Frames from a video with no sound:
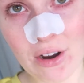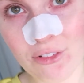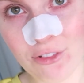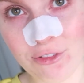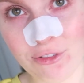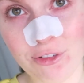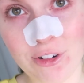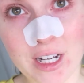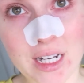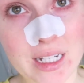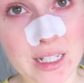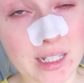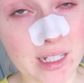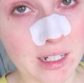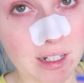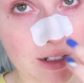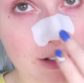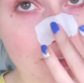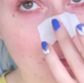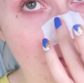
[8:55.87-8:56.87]
felt
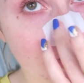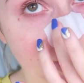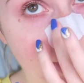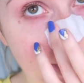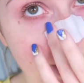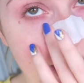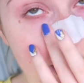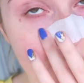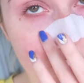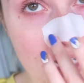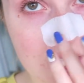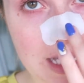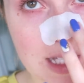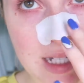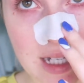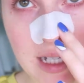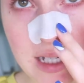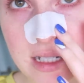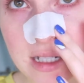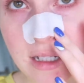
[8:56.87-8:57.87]
really, really
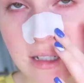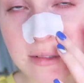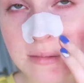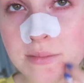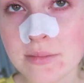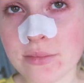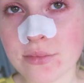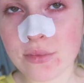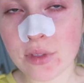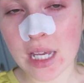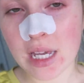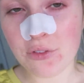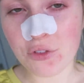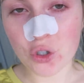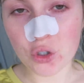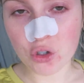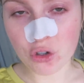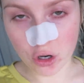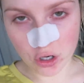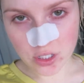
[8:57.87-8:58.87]
congested. If
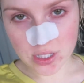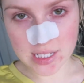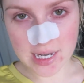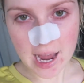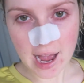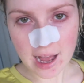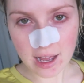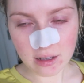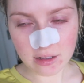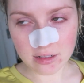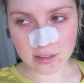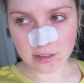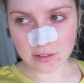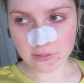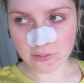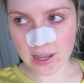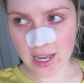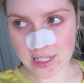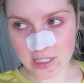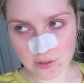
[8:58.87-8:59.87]
you're grossed out,
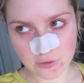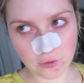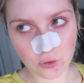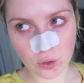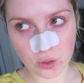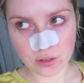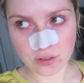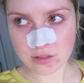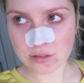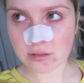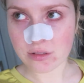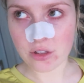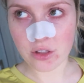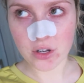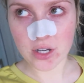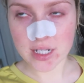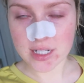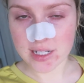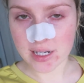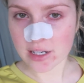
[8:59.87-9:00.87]
fast forward
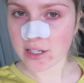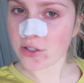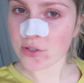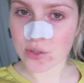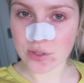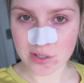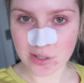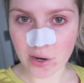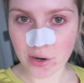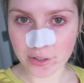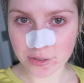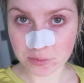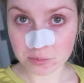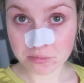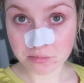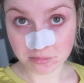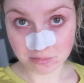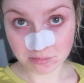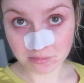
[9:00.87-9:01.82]
30 seconds or so.